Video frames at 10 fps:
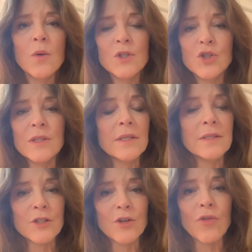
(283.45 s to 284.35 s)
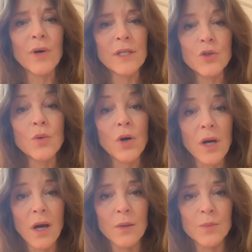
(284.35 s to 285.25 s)
when she senses a threat to her
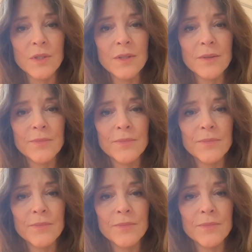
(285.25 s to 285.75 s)
cubs.